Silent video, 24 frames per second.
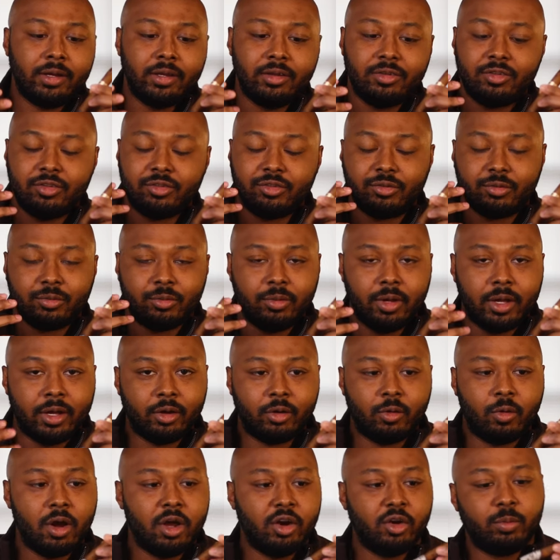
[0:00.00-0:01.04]
This is
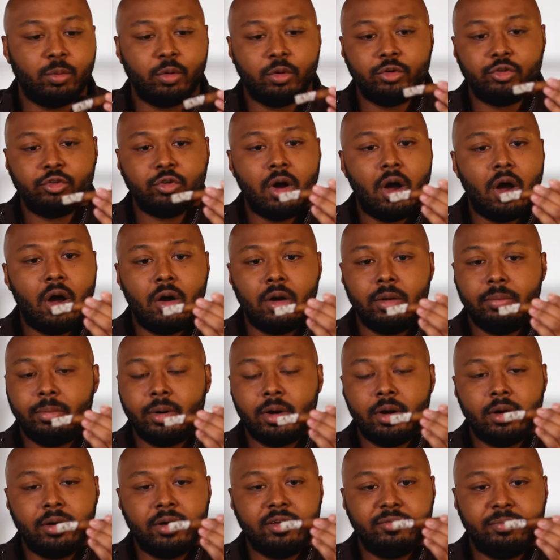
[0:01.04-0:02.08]
incredible. Draw and
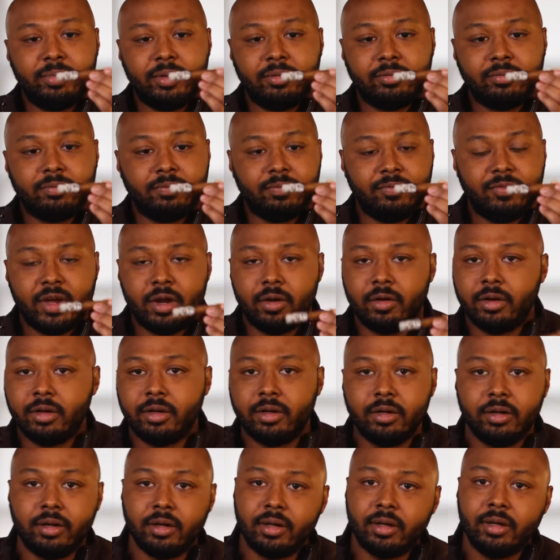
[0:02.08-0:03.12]
burn have been very
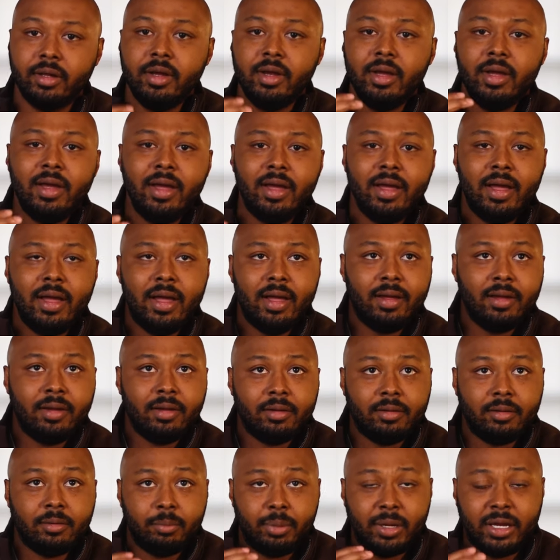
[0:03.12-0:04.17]
good.
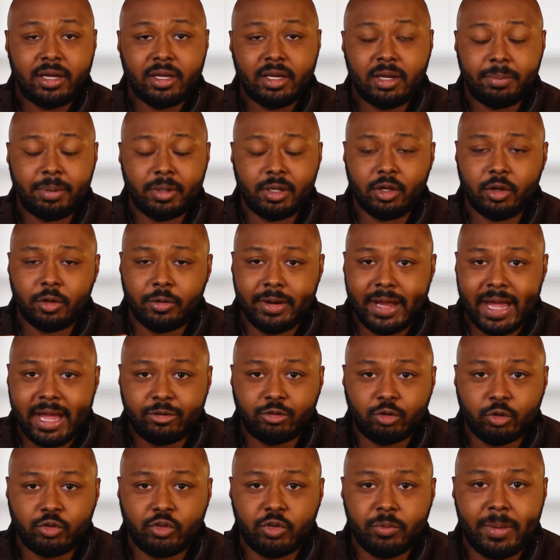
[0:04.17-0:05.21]
Picking up a little
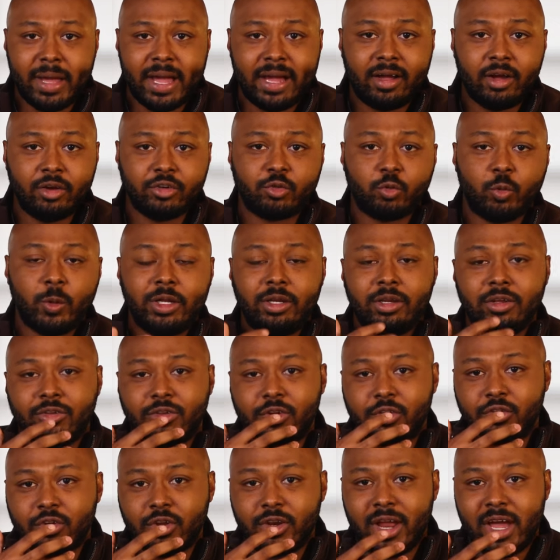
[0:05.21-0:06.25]
natural tobacco sweetness.
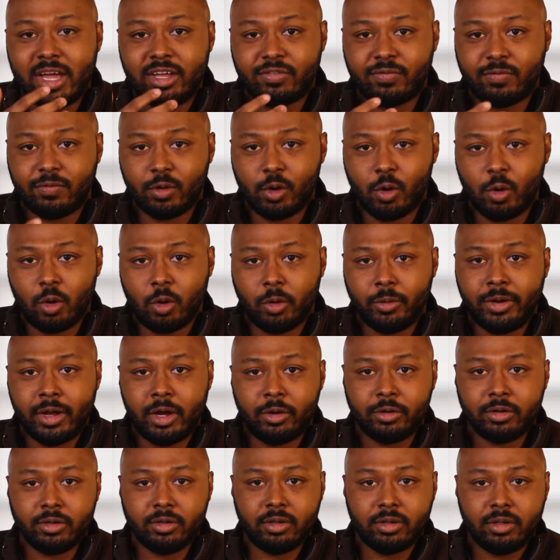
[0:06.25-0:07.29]
There's a nice floral
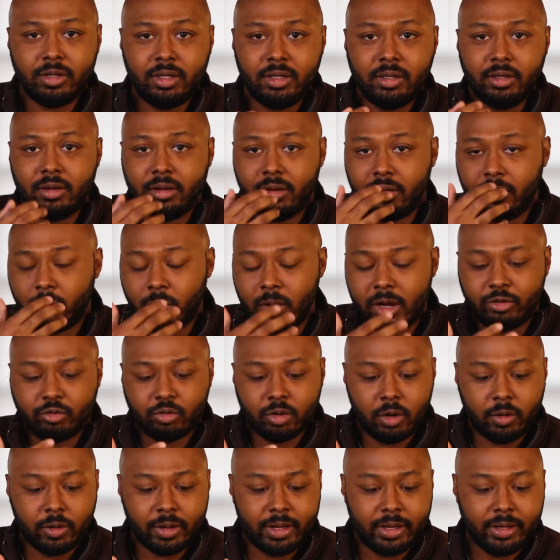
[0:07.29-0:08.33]
note in the
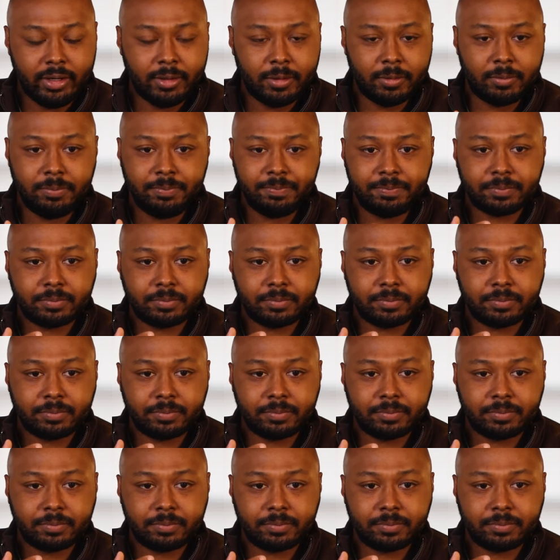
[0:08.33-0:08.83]
retro hell.